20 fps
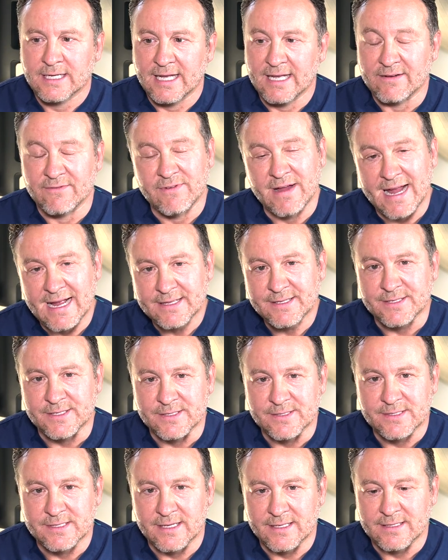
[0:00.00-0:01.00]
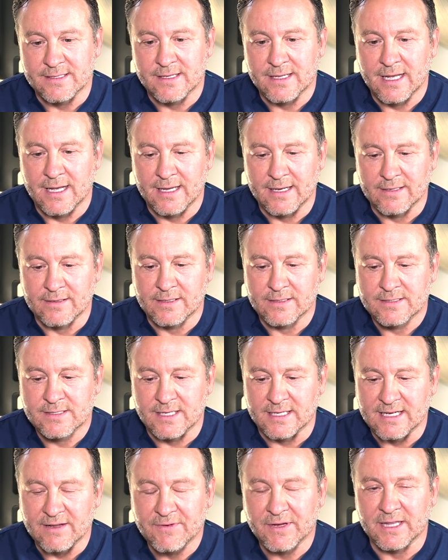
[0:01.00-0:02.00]
advances and, and
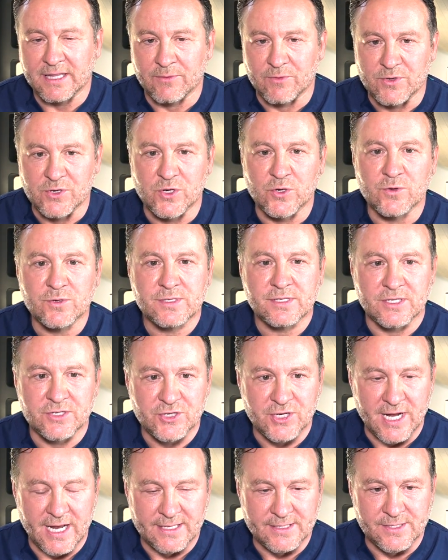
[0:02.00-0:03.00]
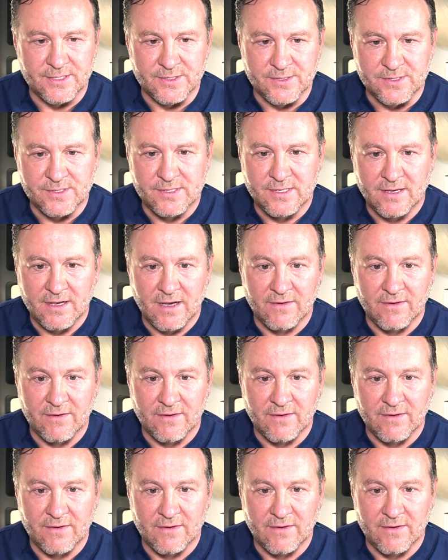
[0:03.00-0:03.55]
significantly reduce the chances